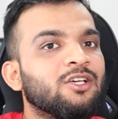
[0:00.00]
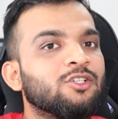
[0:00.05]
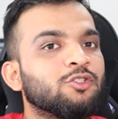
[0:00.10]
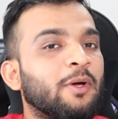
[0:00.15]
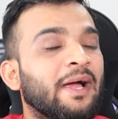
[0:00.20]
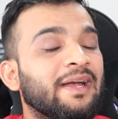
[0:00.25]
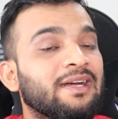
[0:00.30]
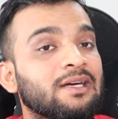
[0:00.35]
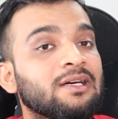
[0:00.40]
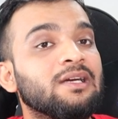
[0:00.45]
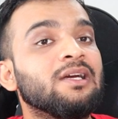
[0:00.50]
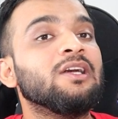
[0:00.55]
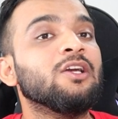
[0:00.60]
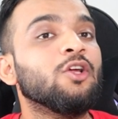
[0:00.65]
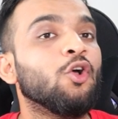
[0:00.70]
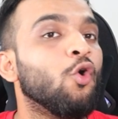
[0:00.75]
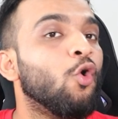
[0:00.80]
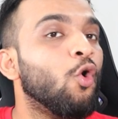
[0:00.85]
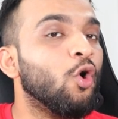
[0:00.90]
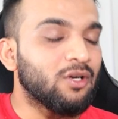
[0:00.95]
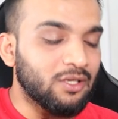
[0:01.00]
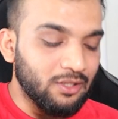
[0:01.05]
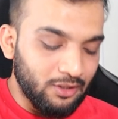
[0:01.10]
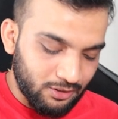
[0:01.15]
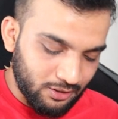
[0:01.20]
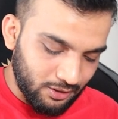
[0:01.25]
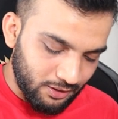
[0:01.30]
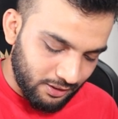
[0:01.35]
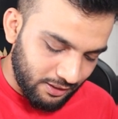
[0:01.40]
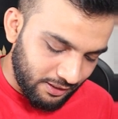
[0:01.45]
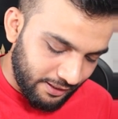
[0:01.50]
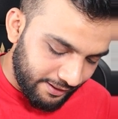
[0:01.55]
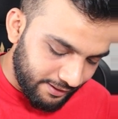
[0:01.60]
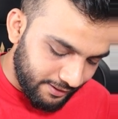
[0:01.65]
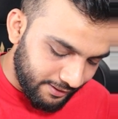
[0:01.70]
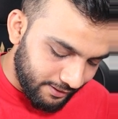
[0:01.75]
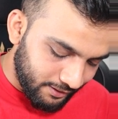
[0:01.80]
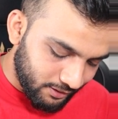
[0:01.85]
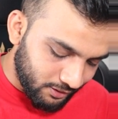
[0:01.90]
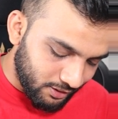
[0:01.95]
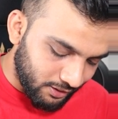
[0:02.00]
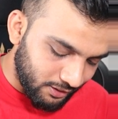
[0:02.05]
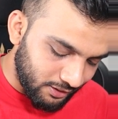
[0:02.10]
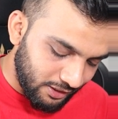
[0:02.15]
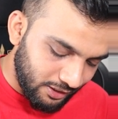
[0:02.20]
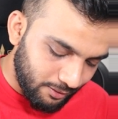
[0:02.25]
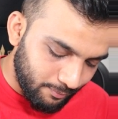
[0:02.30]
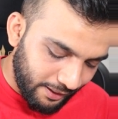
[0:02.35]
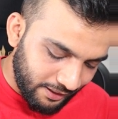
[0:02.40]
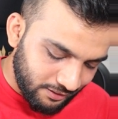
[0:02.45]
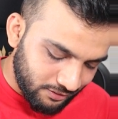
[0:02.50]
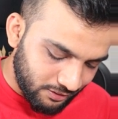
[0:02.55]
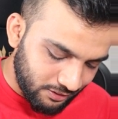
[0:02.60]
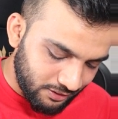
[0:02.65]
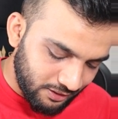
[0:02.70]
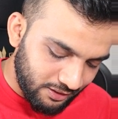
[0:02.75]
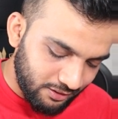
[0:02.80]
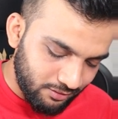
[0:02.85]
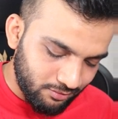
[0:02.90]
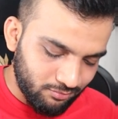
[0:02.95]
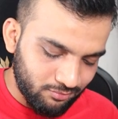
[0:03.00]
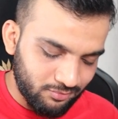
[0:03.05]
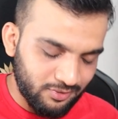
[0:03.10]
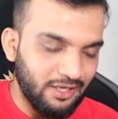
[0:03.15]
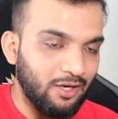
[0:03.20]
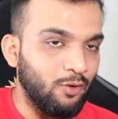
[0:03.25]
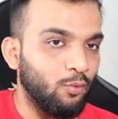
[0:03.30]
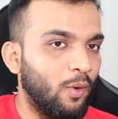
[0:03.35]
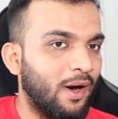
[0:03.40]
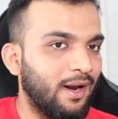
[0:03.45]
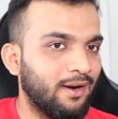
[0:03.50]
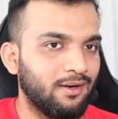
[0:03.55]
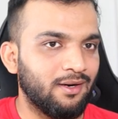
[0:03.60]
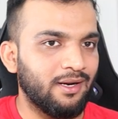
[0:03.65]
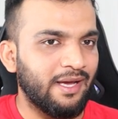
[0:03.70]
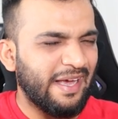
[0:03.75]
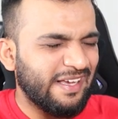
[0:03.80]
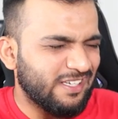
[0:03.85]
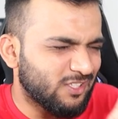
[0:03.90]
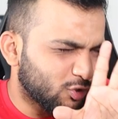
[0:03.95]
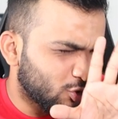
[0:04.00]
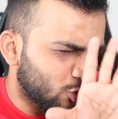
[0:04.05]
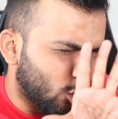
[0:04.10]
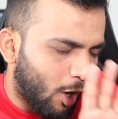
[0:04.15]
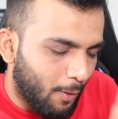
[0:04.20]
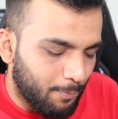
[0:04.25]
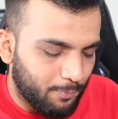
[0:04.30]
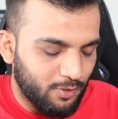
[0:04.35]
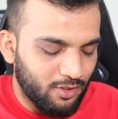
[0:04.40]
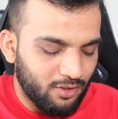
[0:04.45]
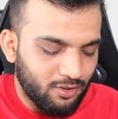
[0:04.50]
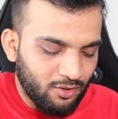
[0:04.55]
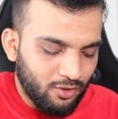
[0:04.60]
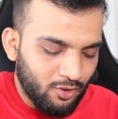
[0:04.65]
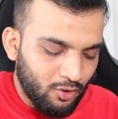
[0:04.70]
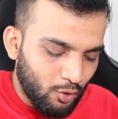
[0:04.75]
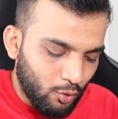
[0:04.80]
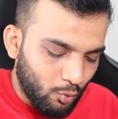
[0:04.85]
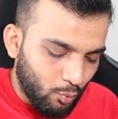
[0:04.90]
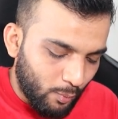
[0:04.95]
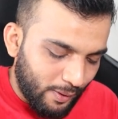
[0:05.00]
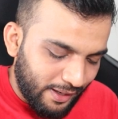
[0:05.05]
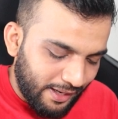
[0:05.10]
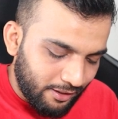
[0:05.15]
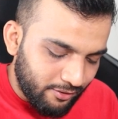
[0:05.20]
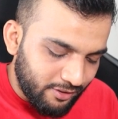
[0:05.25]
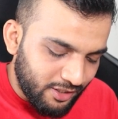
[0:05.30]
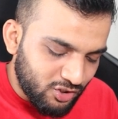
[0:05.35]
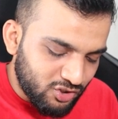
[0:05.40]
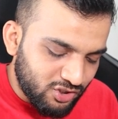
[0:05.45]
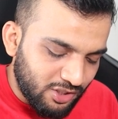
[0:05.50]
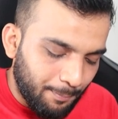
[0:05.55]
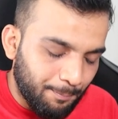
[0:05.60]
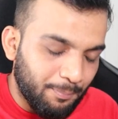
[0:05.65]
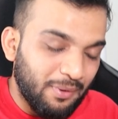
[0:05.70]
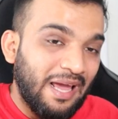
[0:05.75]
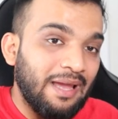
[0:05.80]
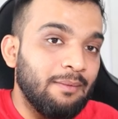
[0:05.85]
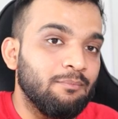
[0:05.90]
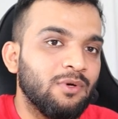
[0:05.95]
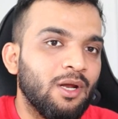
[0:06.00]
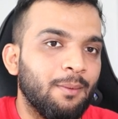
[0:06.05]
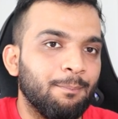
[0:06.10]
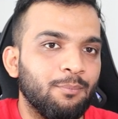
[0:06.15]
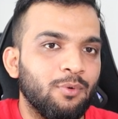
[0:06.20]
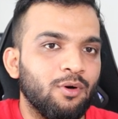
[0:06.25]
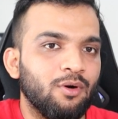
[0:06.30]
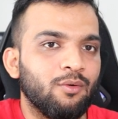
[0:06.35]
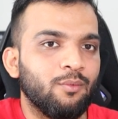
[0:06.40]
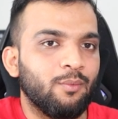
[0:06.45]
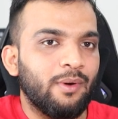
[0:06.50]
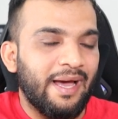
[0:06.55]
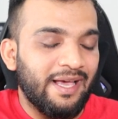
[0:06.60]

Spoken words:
So I didn't go till 13 and did a 13 by 13 till 1. I stopped when I reached a prime number.